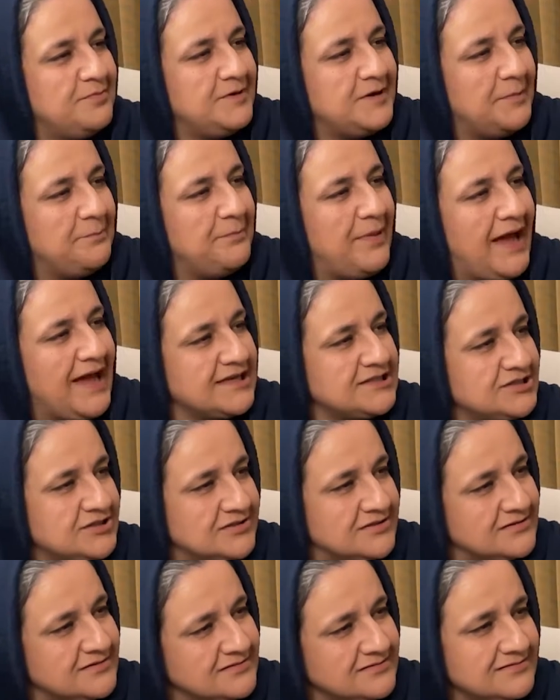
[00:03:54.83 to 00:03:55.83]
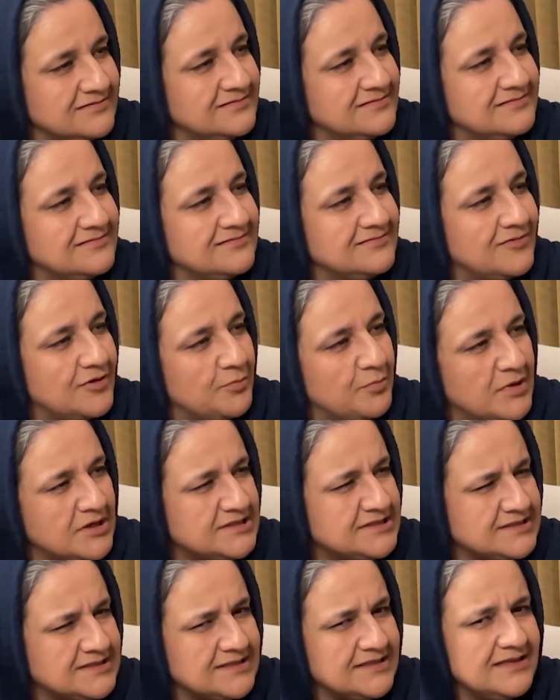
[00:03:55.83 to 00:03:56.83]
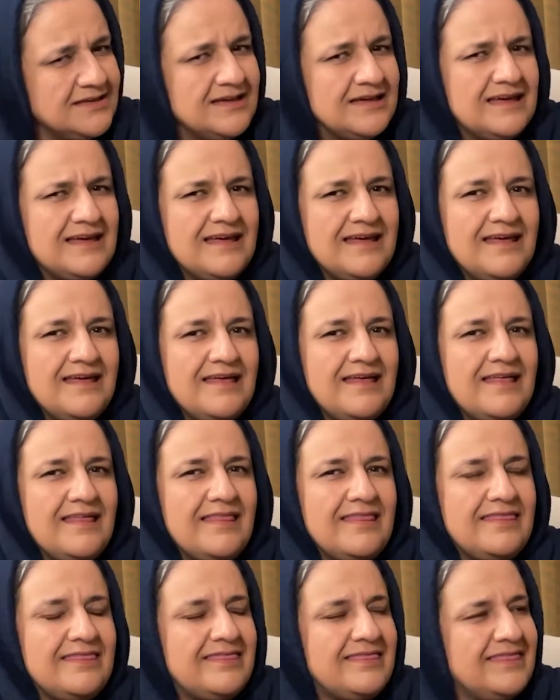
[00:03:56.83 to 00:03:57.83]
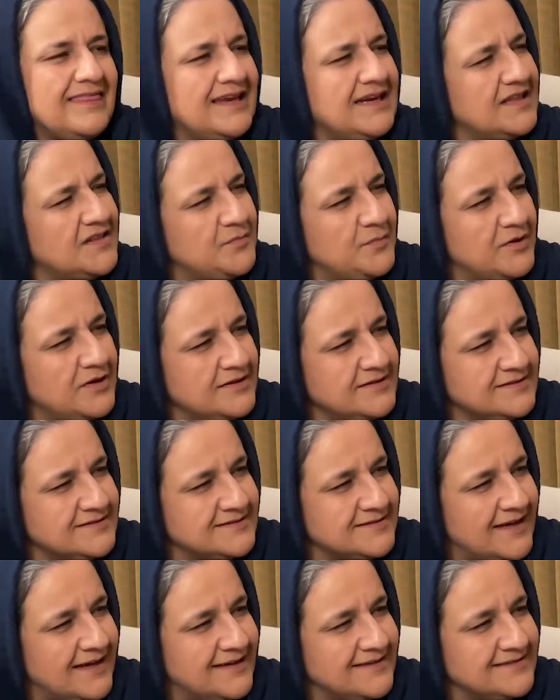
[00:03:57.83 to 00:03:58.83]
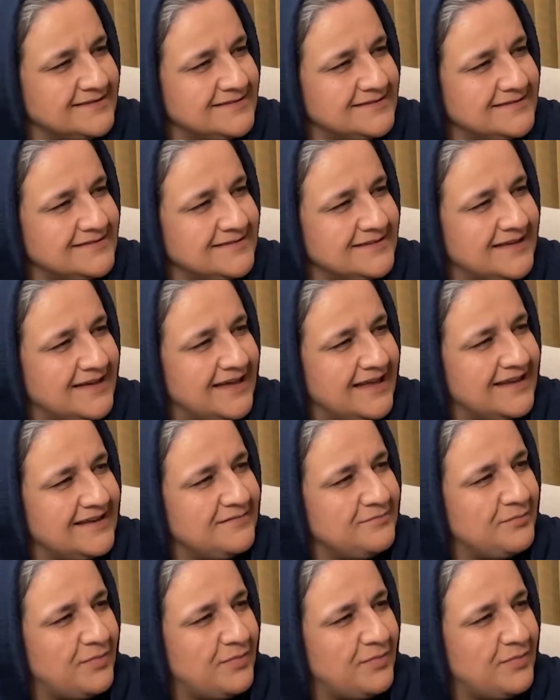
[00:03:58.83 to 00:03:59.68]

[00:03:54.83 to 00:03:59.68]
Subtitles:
compassion or mercy, then it's politicized, and